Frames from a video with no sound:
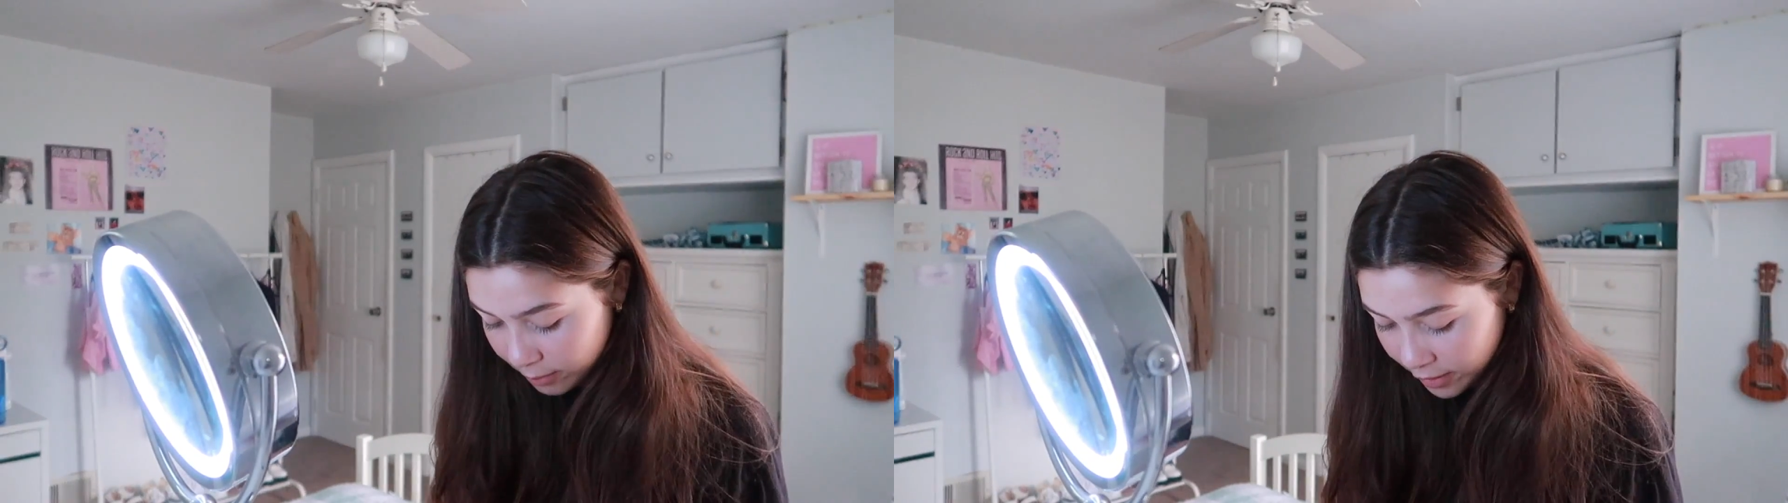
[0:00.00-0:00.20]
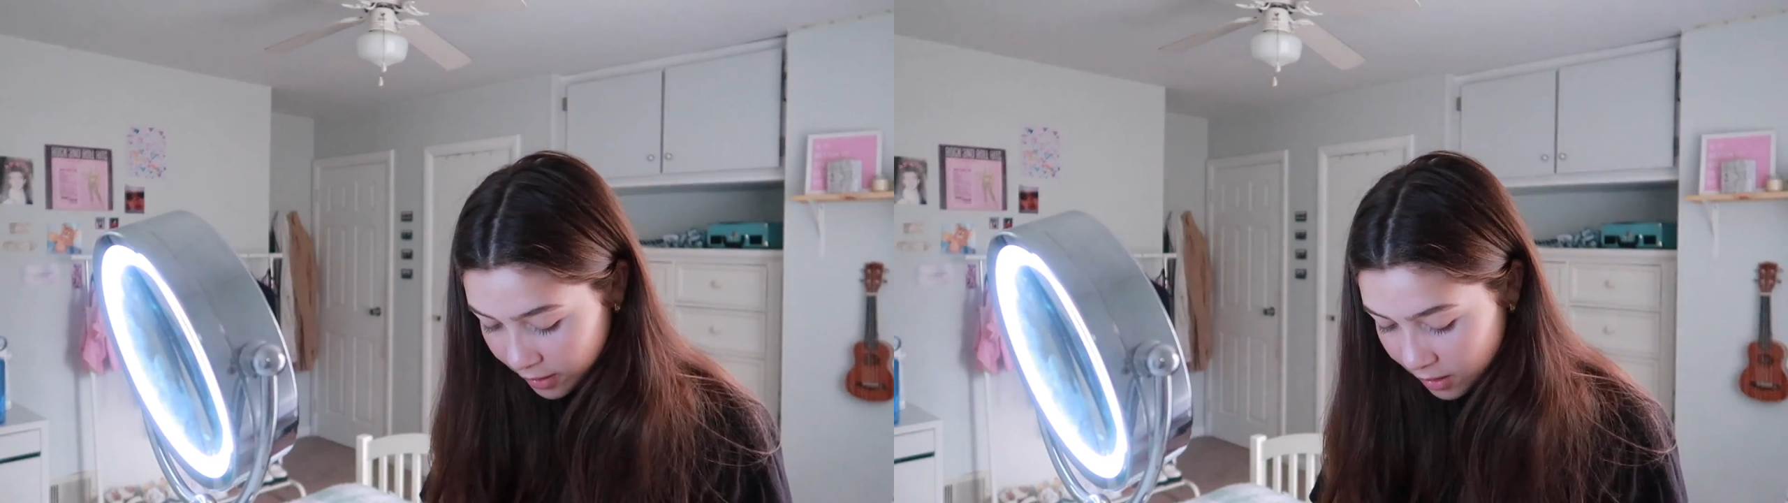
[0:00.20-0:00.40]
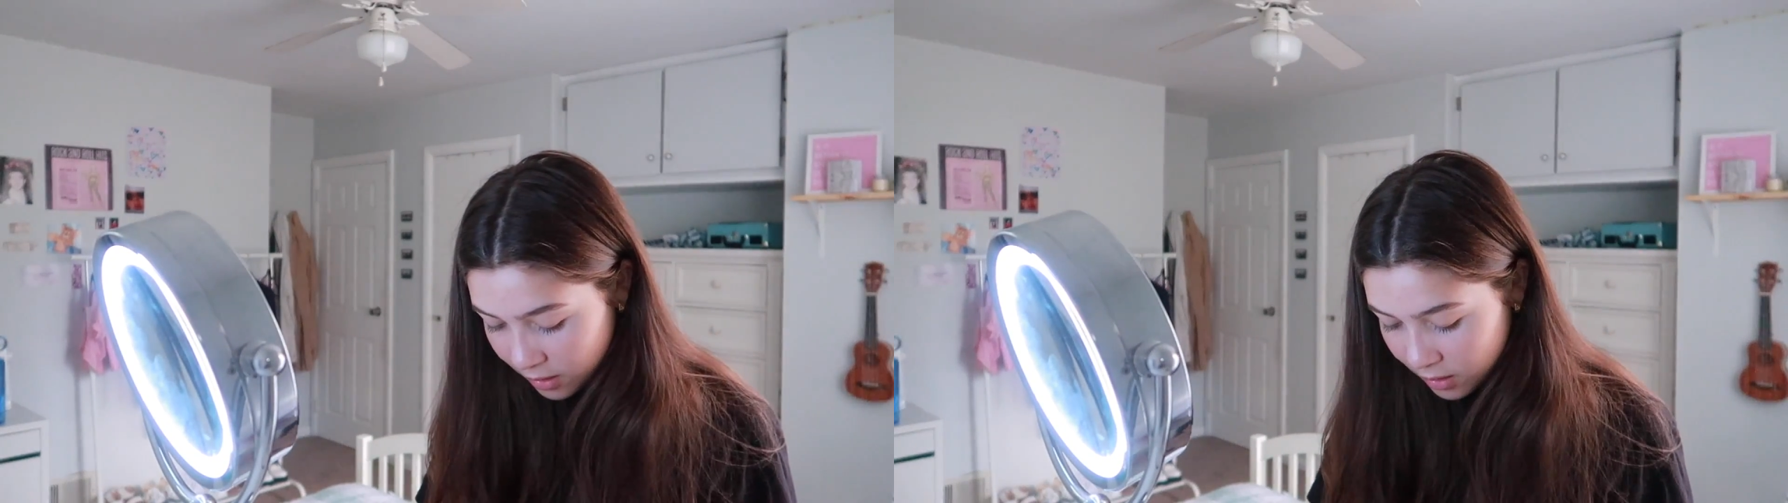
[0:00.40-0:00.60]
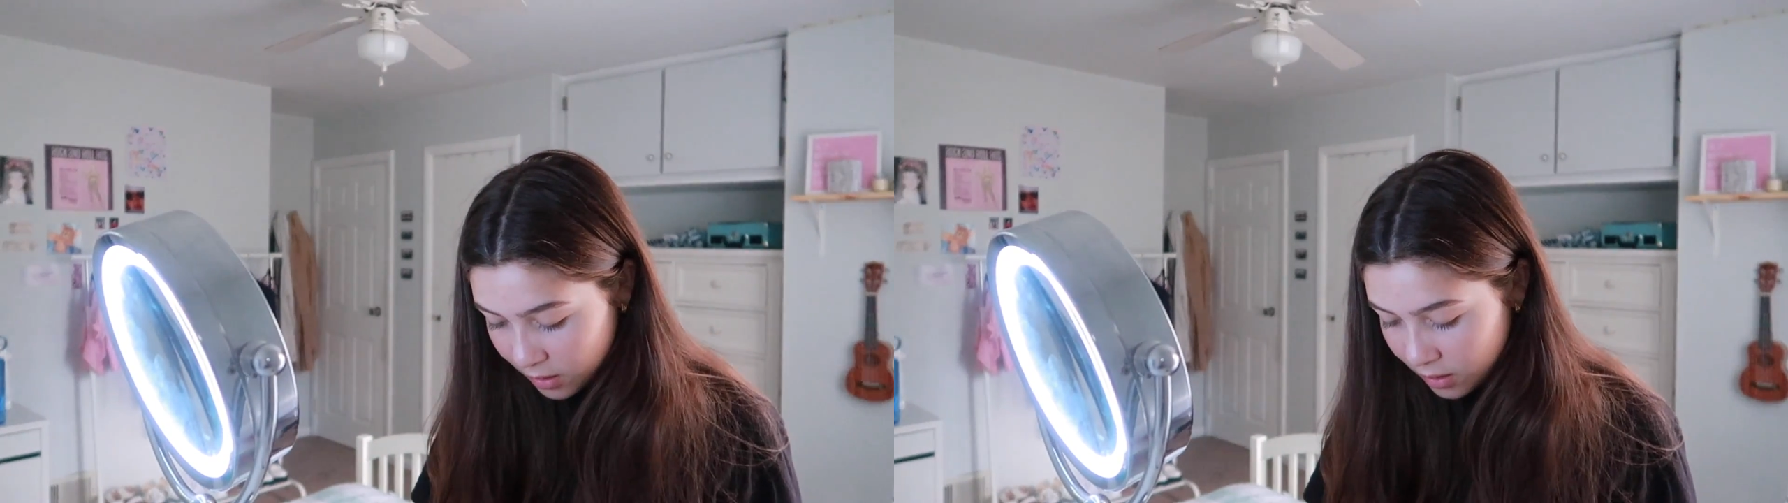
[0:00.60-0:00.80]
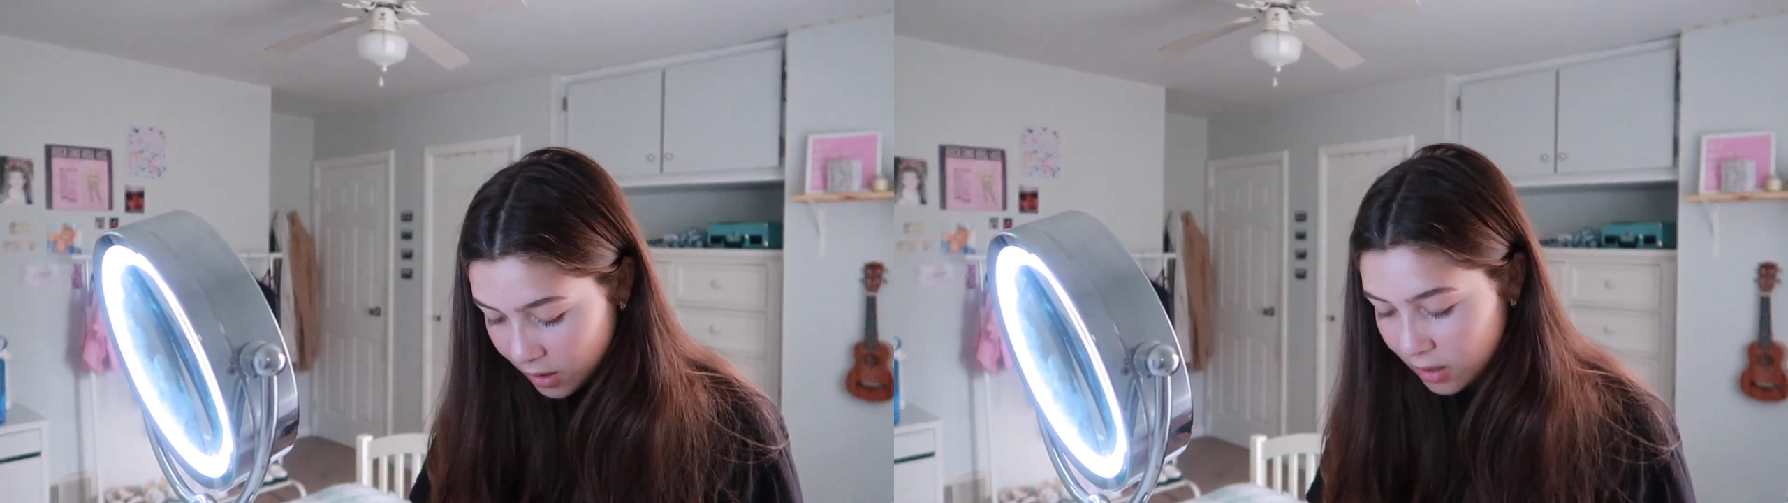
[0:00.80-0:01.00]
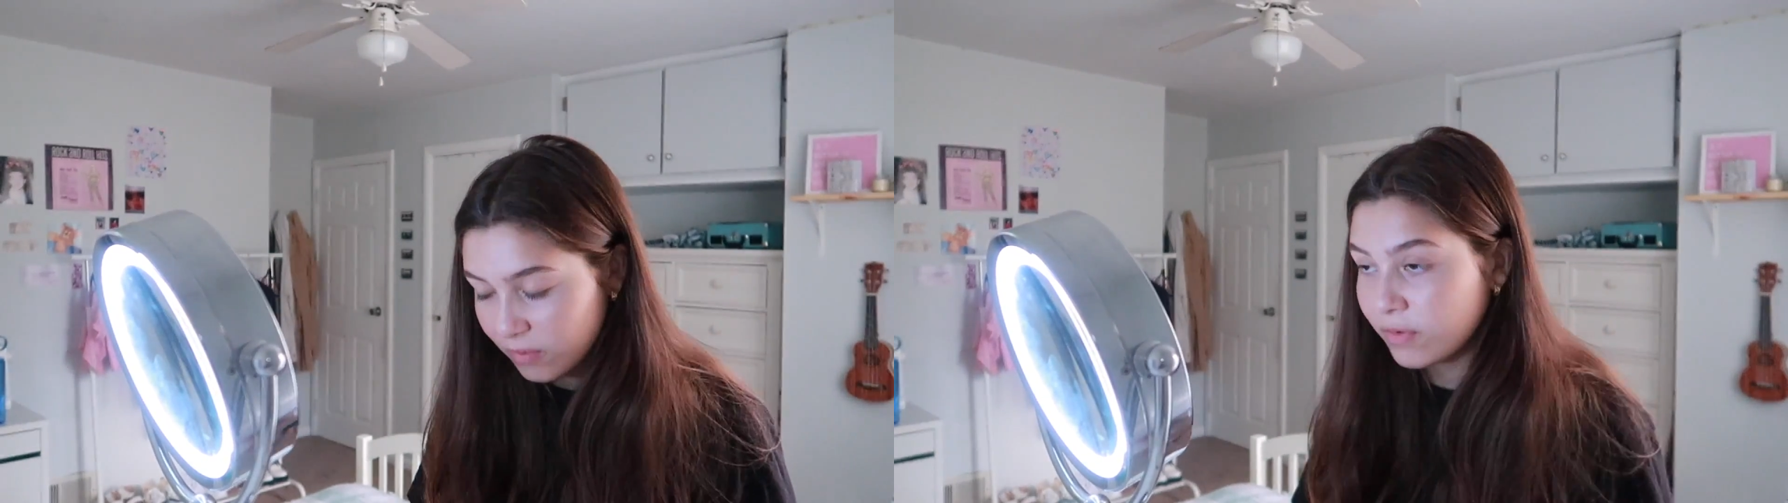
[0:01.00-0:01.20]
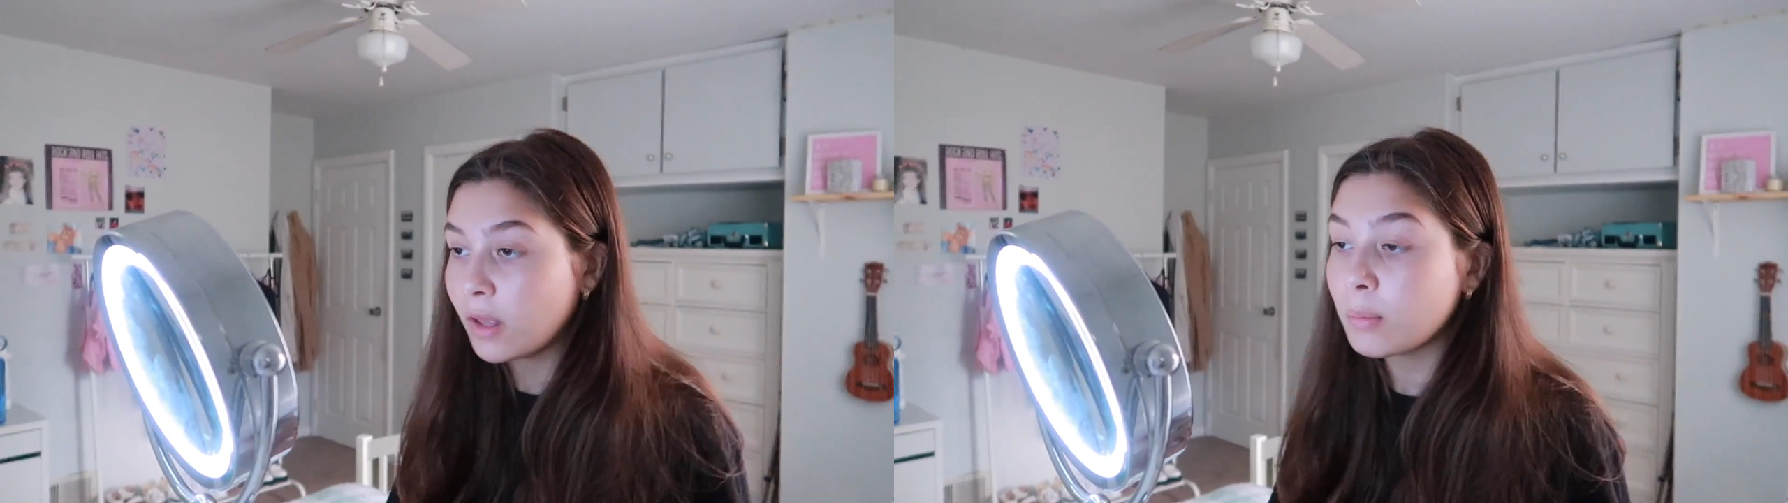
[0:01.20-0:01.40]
but I don't feel